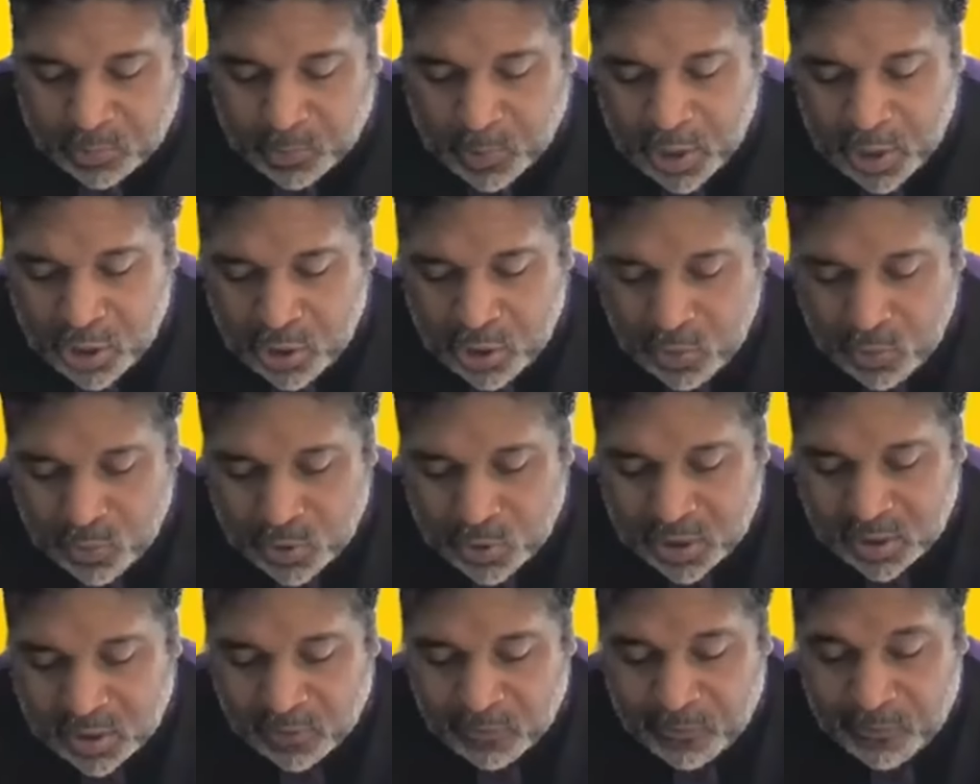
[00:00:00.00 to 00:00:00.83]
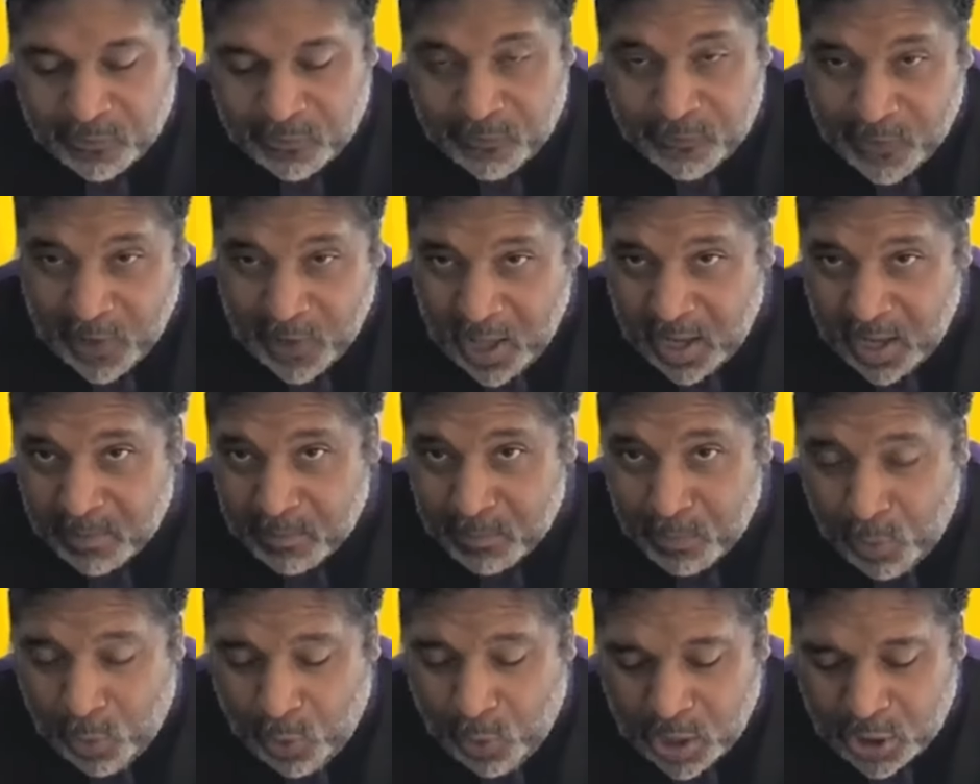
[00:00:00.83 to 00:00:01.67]
were used to fund
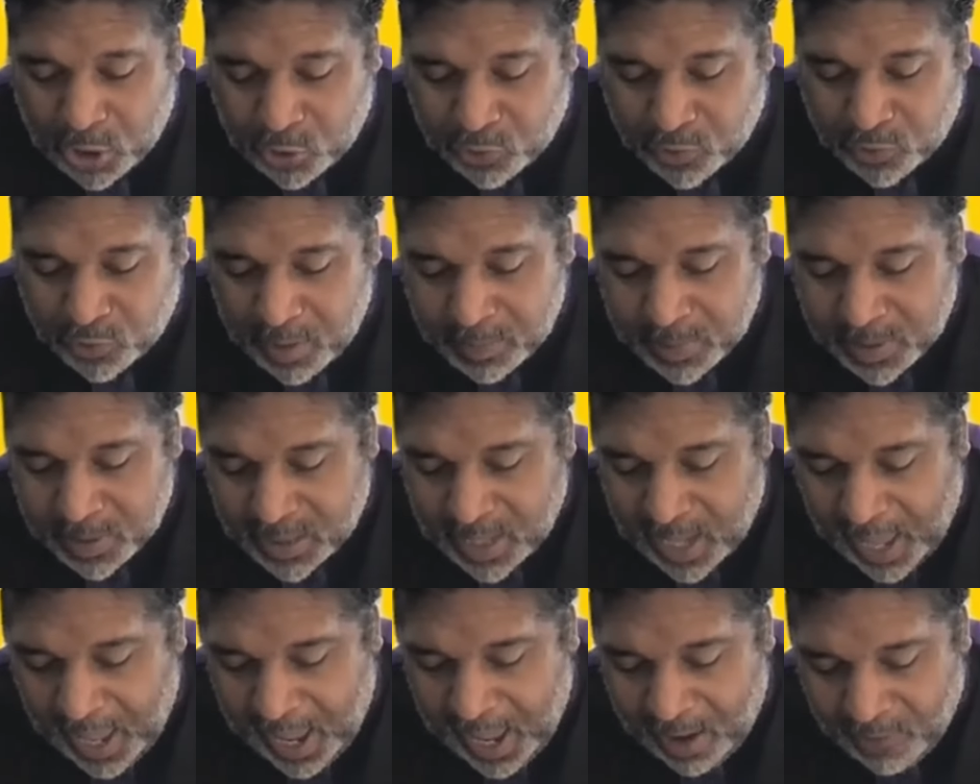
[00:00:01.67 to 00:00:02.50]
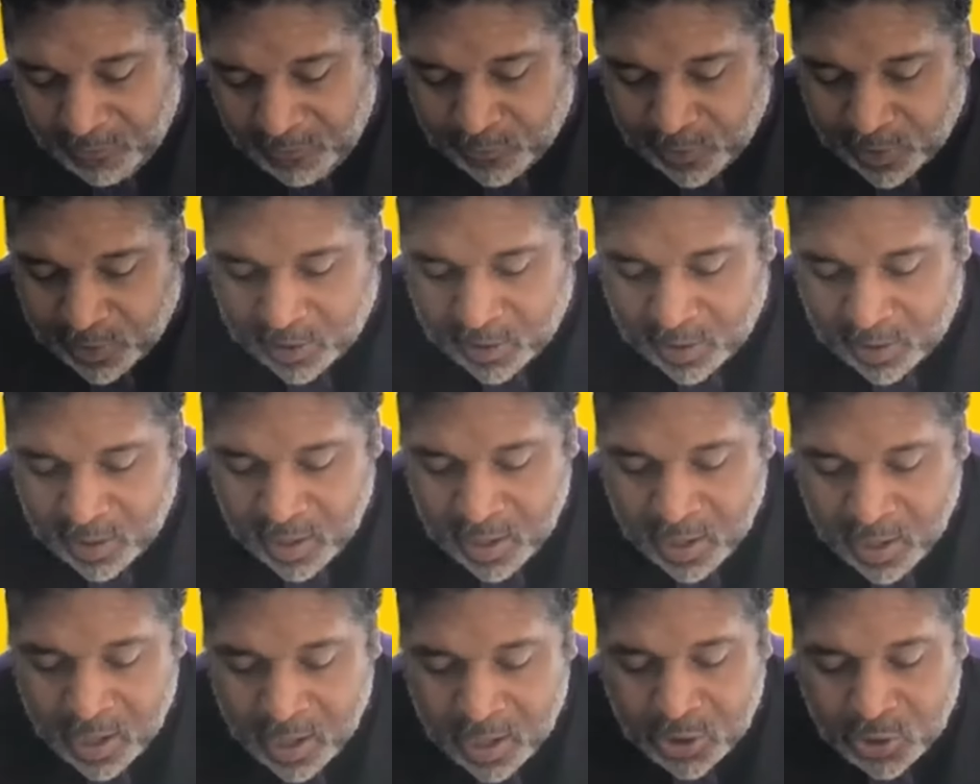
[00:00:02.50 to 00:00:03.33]
more trips to Africa
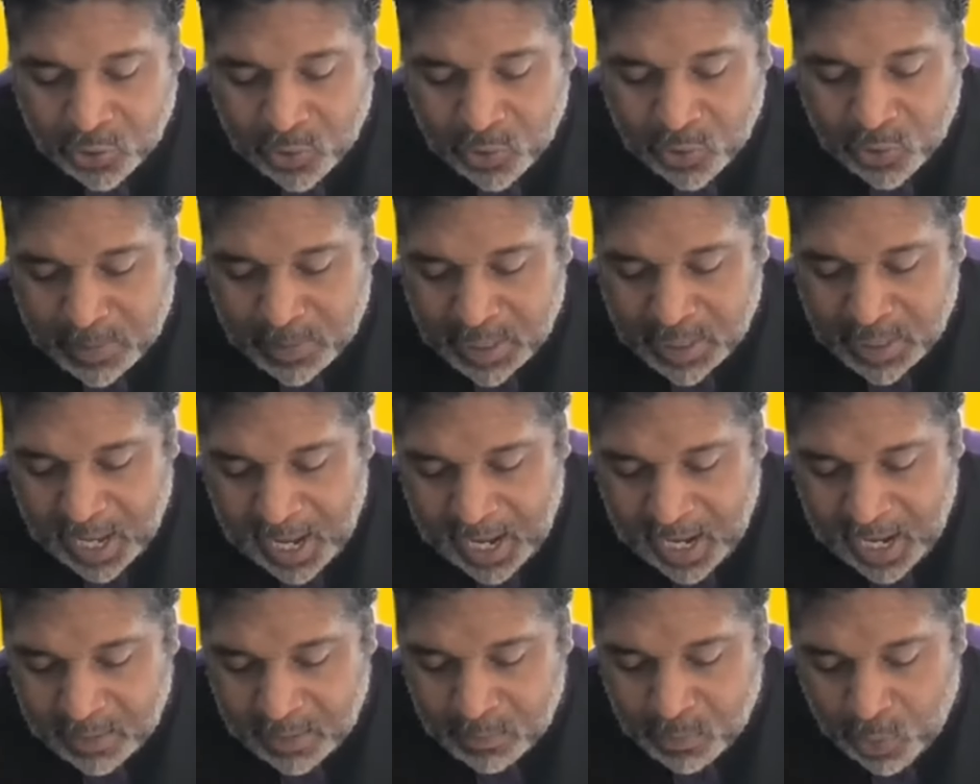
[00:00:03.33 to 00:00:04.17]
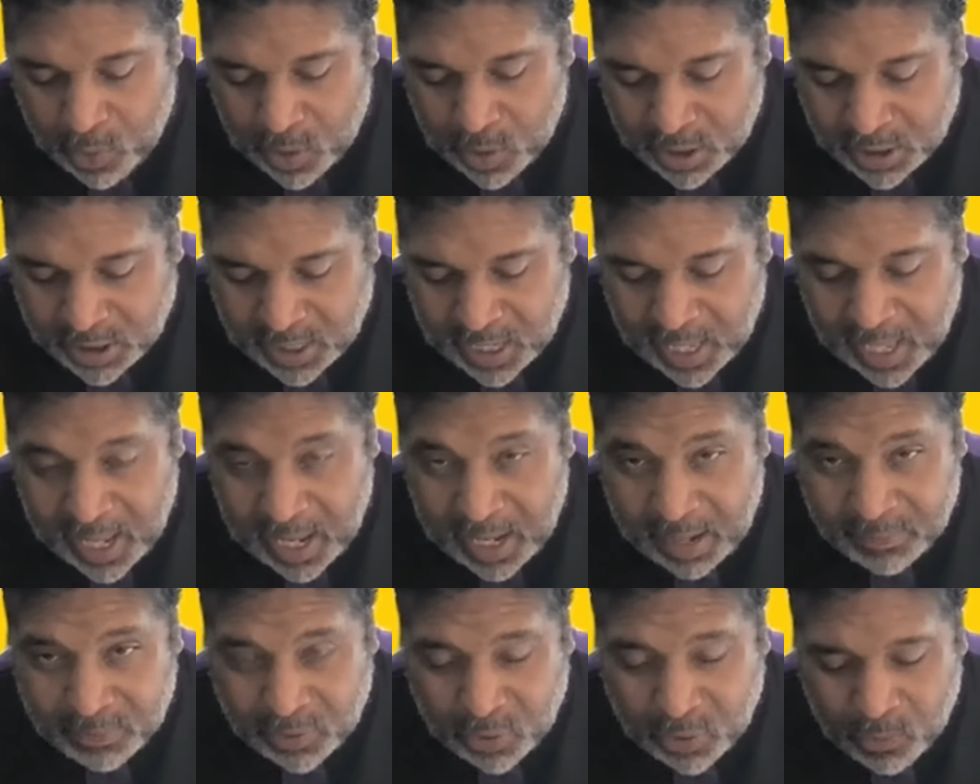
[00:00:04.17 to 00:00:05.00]
to obtain more
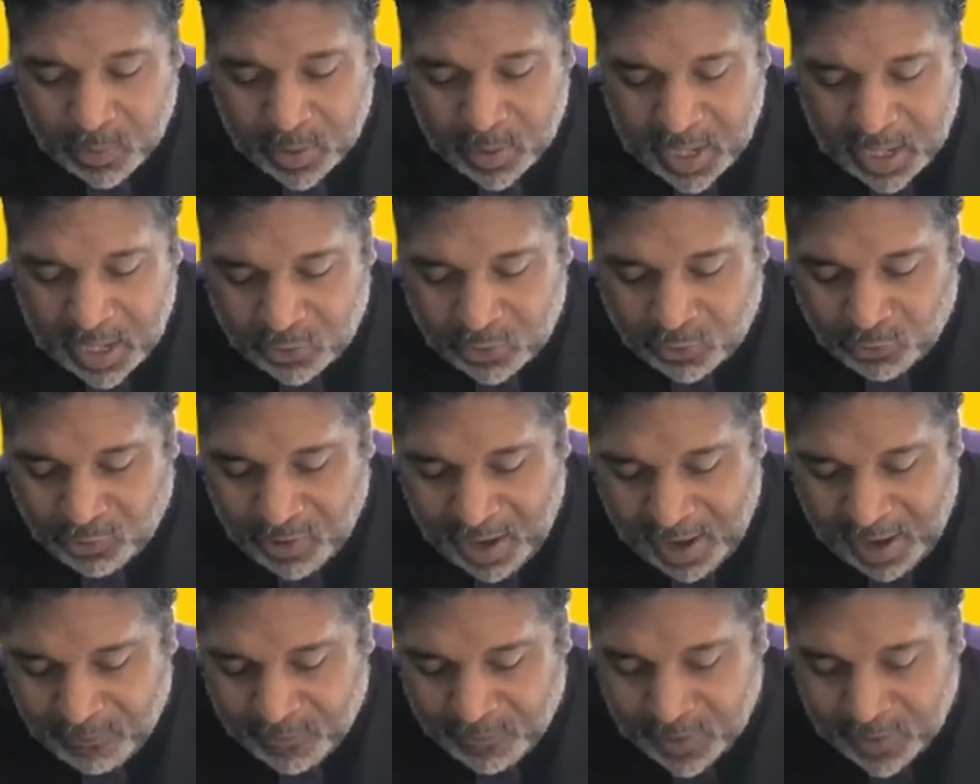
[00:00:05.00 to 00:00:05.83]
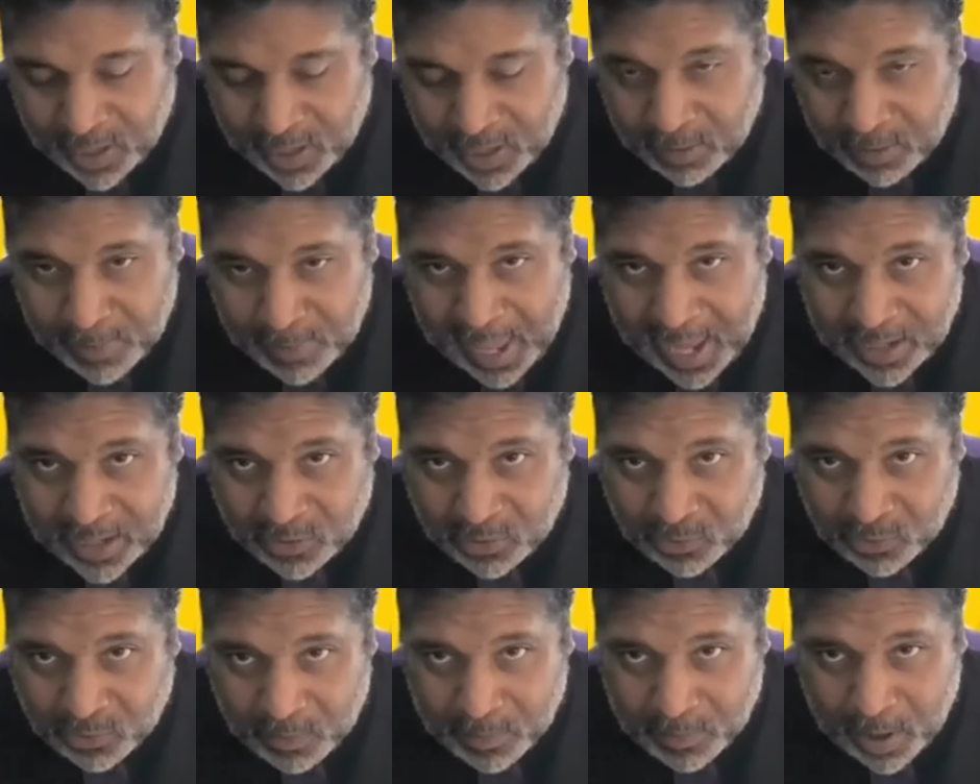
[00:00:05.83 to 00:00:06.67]
slaves who were then trafficked back
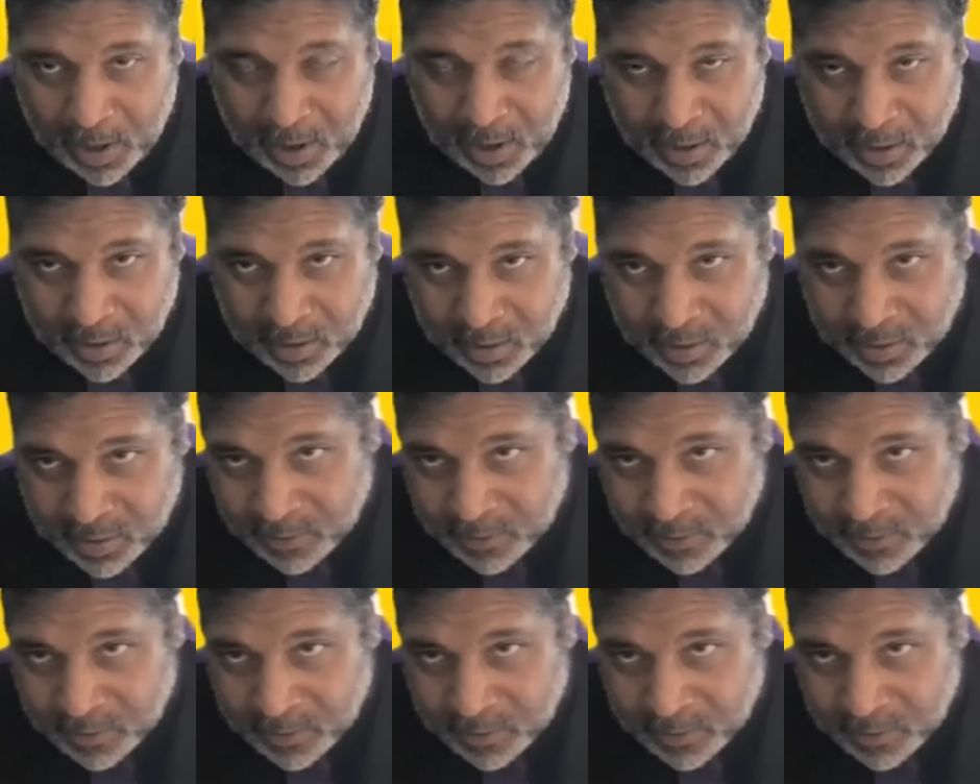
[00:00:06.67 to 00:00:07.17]
to America.